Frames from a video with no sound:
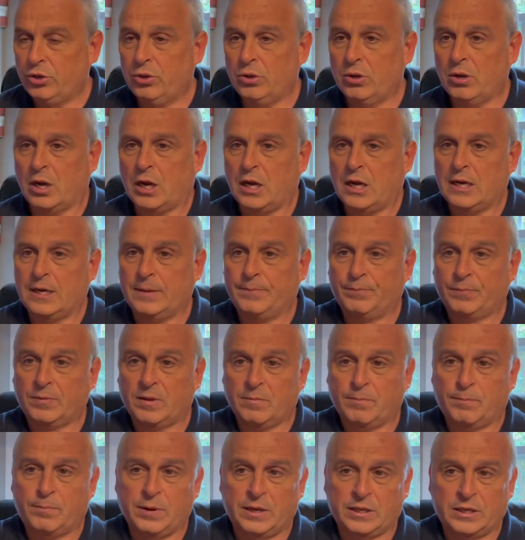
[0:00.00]
But
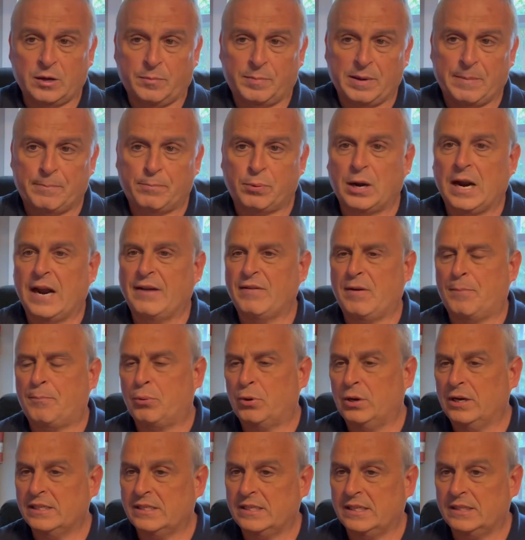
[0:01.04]
there'll be private
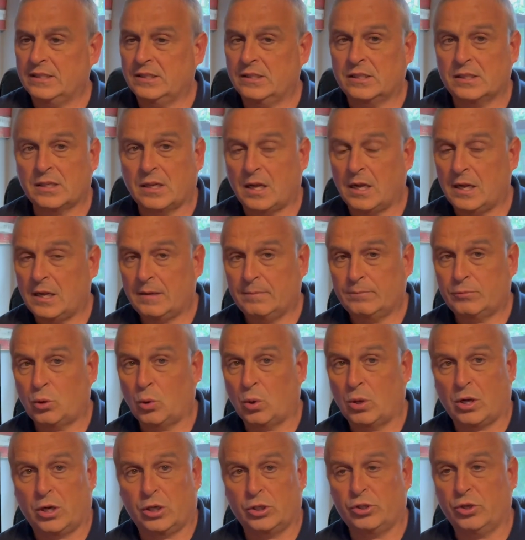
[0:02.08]
prisons to a
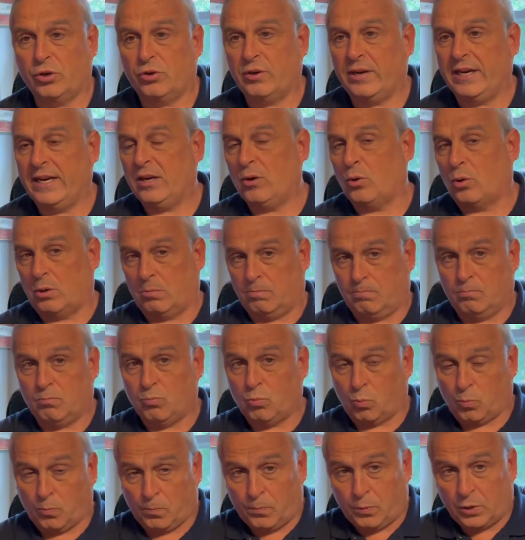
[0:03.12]
large degree, or
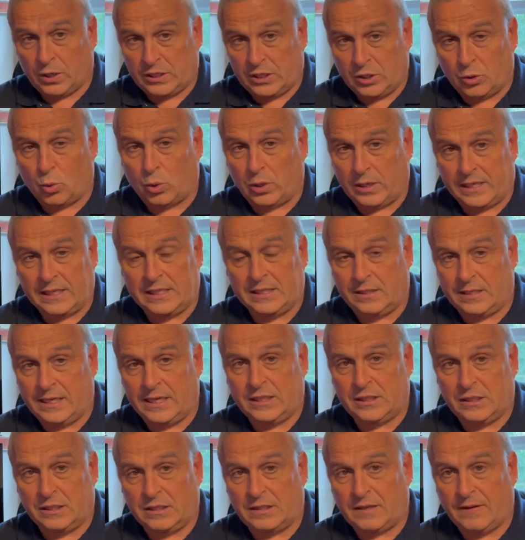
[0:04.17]
prison
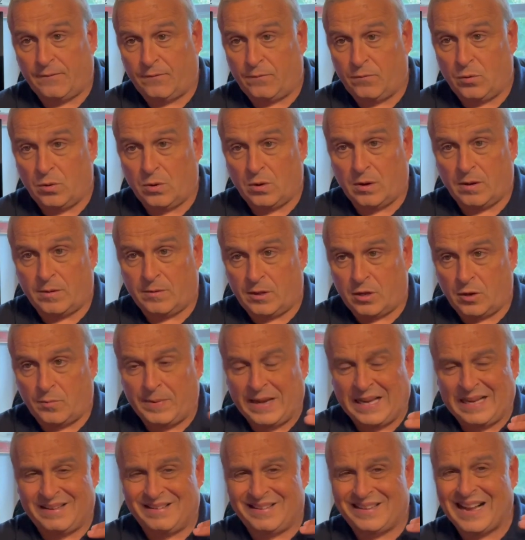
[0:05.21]
organizations. They'll
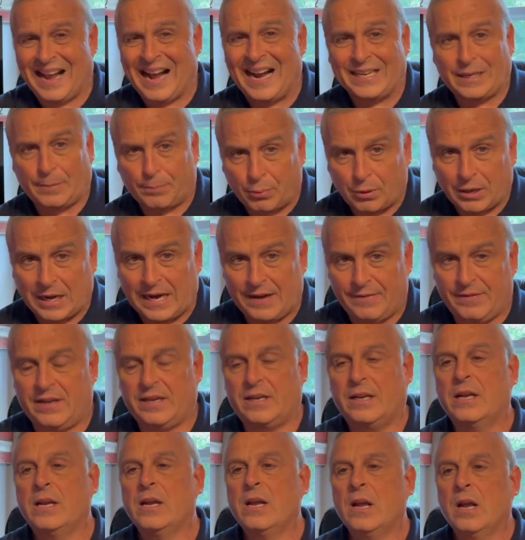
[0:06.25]
be kind of
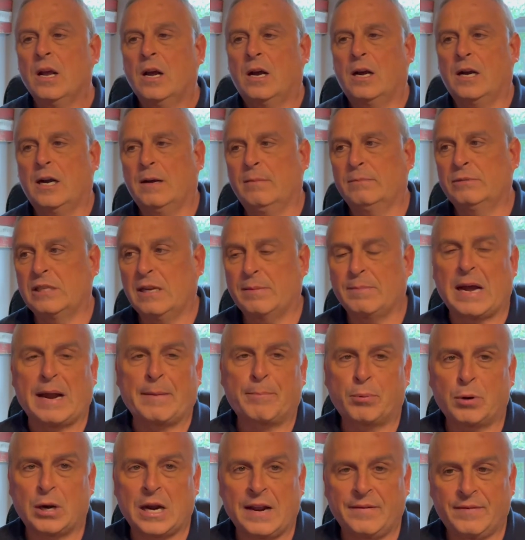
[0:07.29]
private,
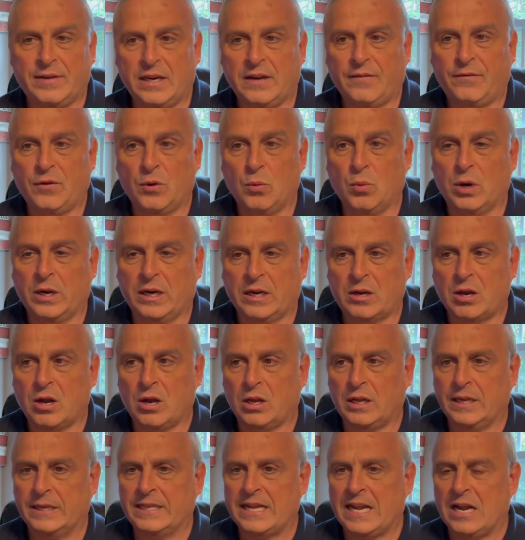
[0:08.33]
semi-private if you want to
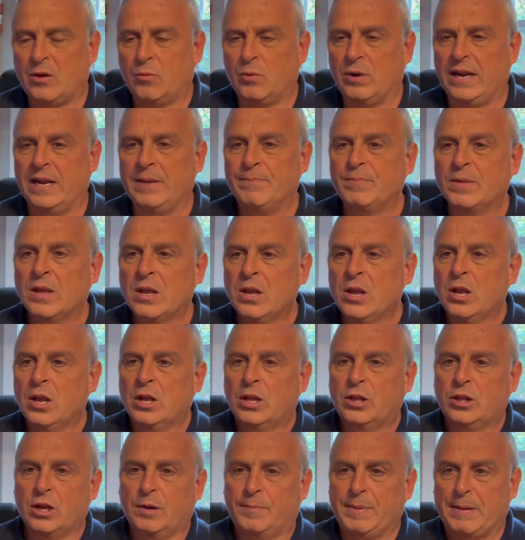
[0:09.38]
call it that way.
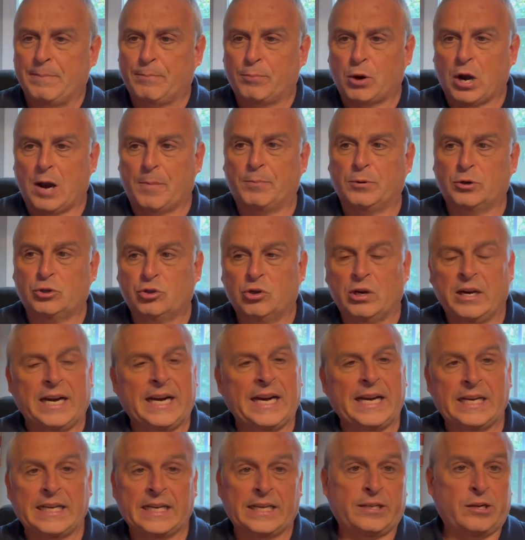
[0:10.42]
There'll be proper
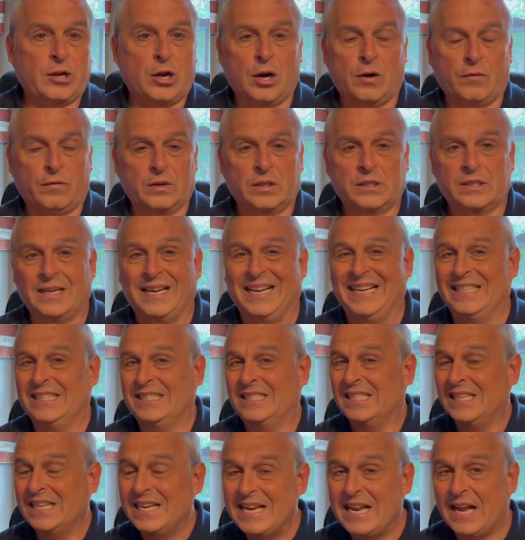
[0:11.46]
training and oversight,
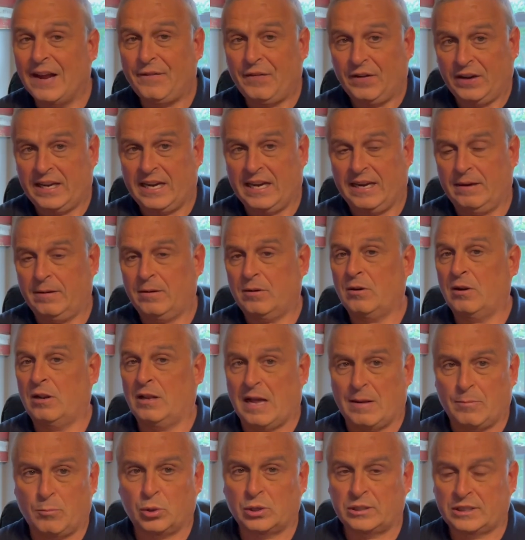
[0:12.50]
significant. A
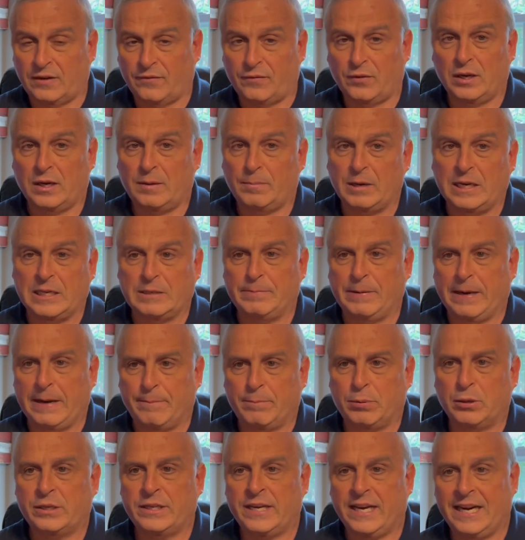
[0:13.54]
lot more civil liberties being
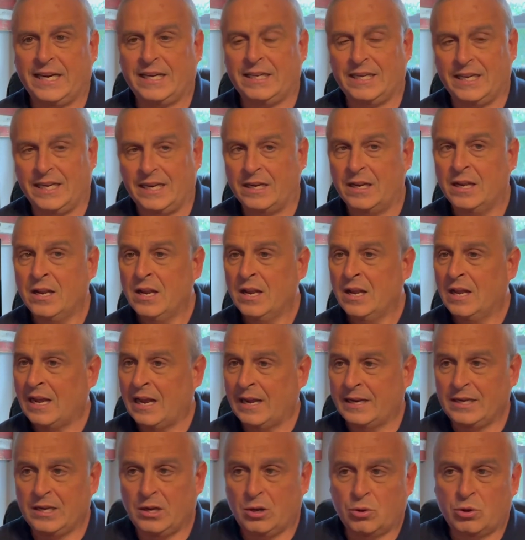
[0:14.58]
protected.
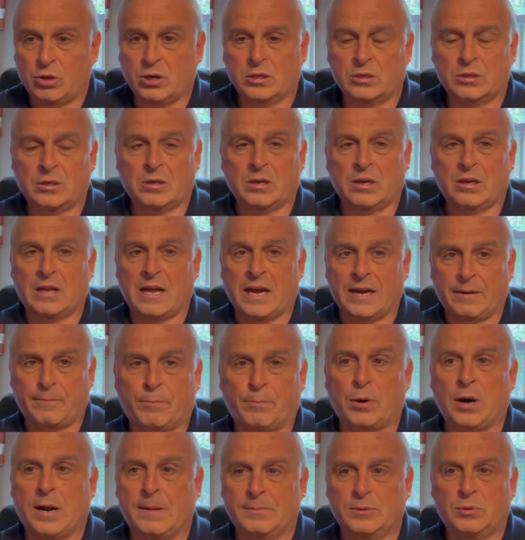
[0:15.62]
I know there's a lot
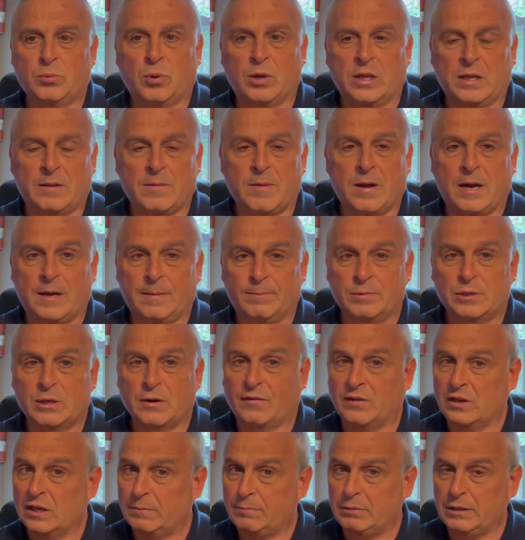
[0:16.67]
problems with
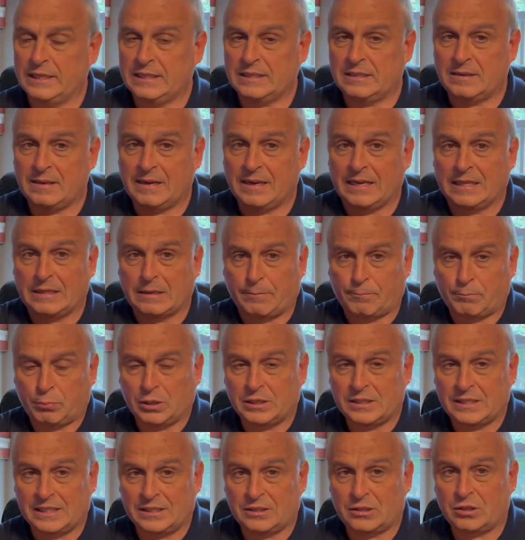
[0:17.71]
civil liberties in the
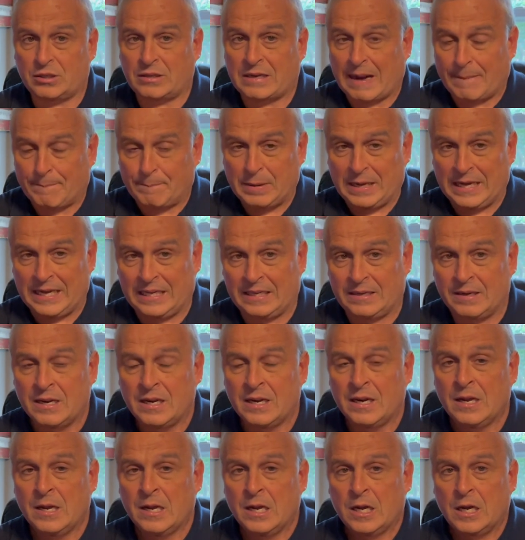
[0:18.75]
prisons not being
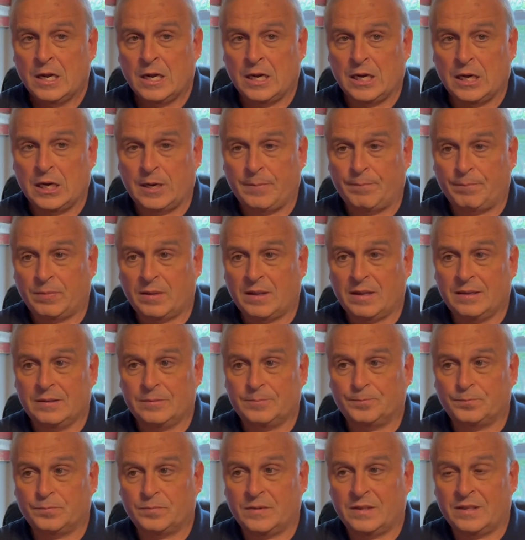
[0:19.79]
done
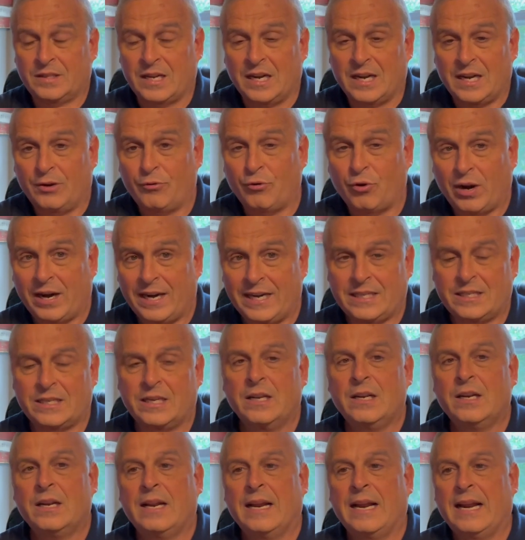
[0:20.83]
right.
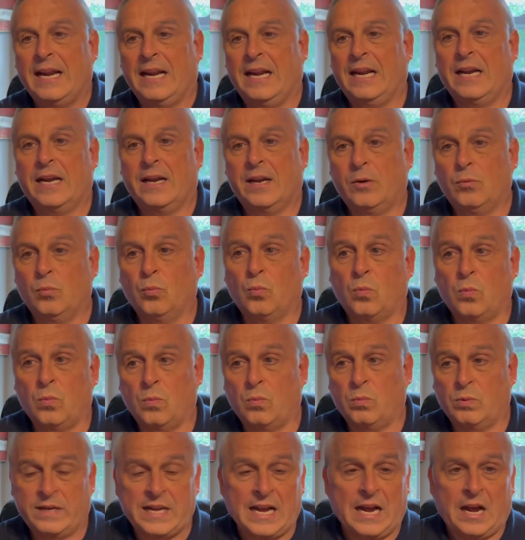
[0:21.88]
And
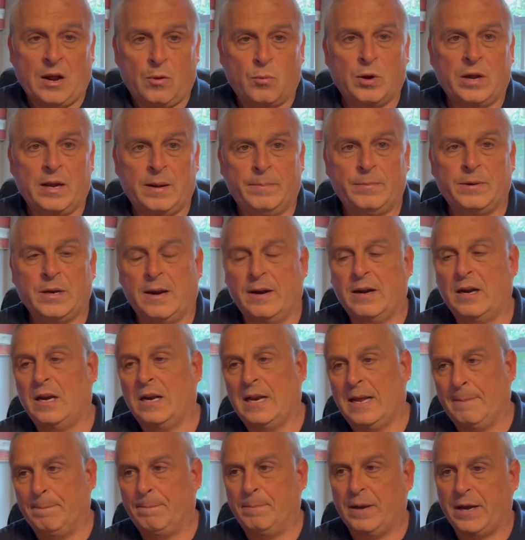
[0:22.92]
yeah, I want them done a
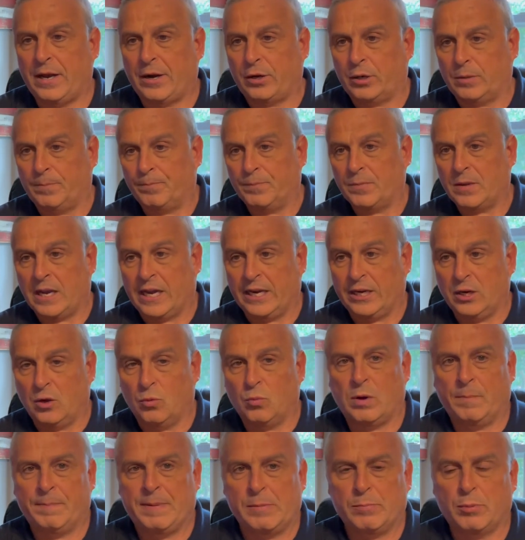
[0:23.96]
lot better. I don't
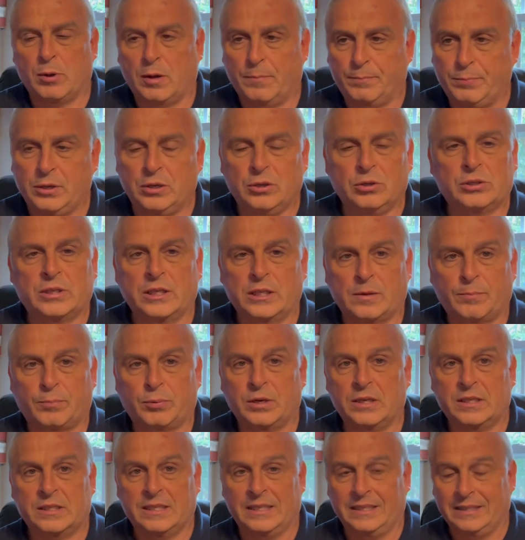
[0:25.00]
want people abused in the
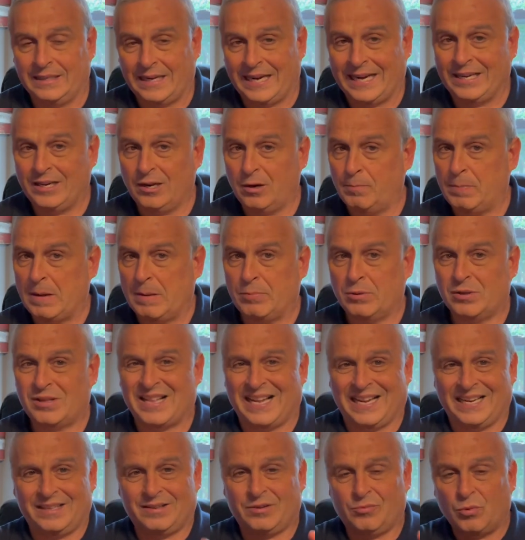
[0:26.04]
prison. I know people
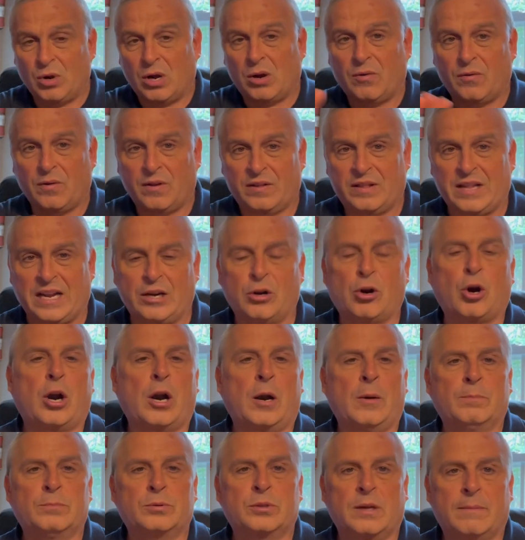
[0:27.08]
like, well, if they
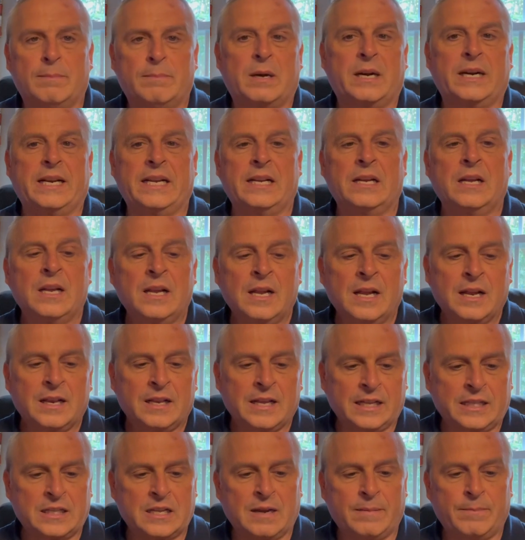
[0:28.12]
harm somebody,
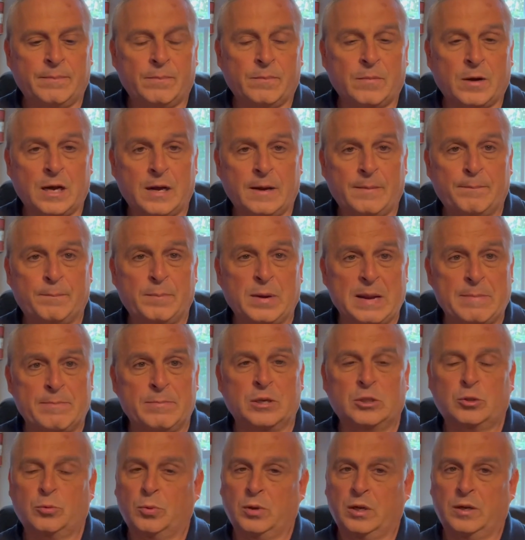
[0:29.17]
let them be
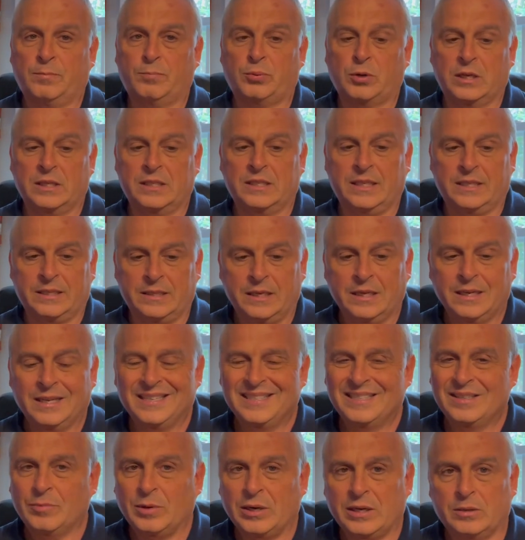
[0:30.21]
miserable in prison.
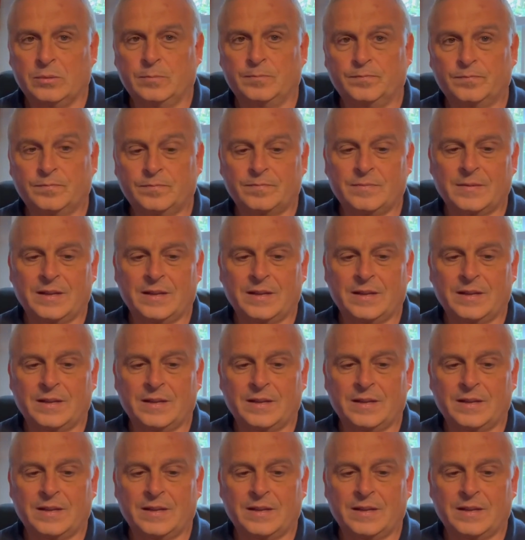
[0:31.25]
Well,